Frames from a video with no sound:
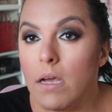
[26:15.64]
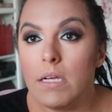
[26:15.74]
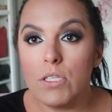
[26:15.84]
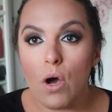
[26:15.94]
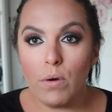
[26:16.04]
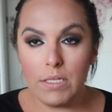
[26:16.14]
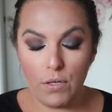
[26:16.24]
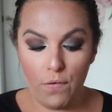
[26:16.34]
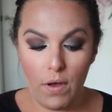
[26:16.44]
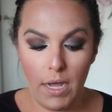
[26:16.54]
It's always
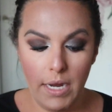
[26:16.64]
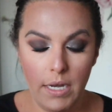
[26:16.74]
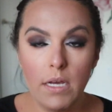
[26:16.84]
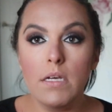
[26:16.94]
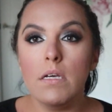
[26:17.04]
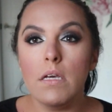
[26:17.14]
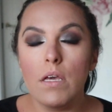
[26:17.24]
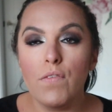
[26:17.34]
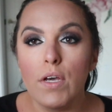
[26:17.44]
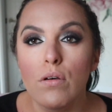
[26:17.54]
fine
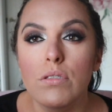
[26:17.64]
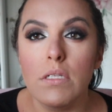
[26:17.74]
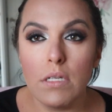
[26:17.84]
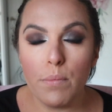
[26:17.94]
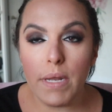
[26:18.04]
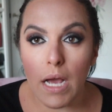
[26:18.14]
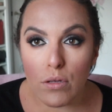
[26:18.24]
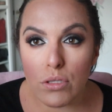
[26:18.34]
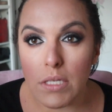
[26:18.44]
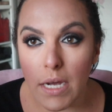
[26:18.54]
if it goes a little bit
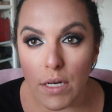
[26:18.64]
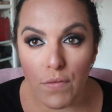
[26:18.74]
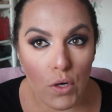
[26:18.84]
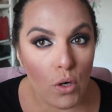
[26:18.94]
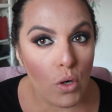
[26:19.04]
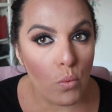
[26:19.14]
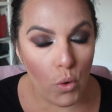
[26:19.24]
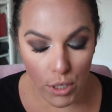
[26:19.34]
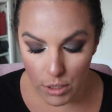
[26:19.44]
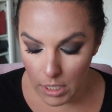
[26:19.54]
outside of your
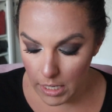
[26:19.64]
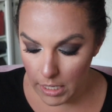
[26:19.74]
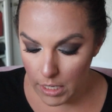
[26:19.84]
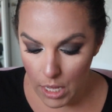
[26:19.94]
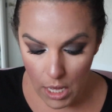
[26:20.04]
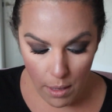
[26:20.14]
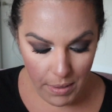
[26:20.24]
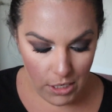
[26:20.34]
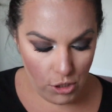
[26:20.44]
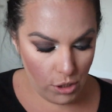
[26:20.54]
waterline,
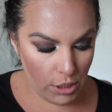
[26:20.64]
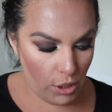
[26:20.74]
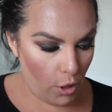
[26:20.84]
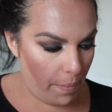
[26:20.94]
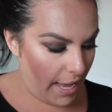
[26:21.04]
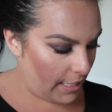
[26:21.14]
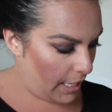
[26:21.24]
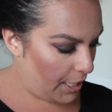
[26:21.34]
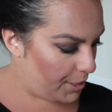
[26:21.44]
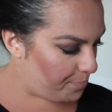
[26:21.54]
because you can go back
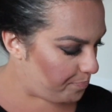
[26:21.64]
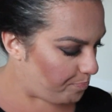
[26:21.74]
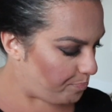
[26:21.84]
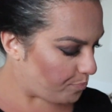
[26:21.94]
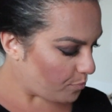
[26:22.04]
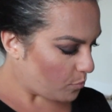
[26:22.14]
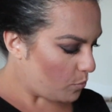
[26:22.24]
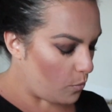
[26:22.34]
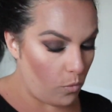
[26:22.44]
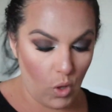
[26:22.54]
in
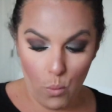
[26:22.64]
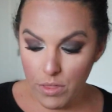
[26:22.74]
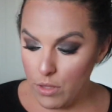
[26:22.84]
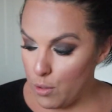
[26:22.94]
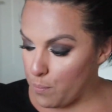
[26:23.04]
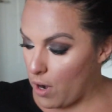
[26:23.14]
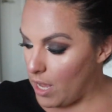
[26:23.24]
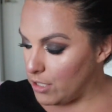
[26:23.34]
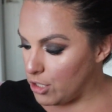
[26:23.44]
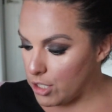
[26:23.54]
with your
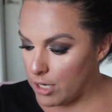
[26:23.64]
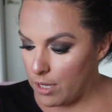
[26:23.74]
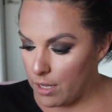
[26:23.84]
brush,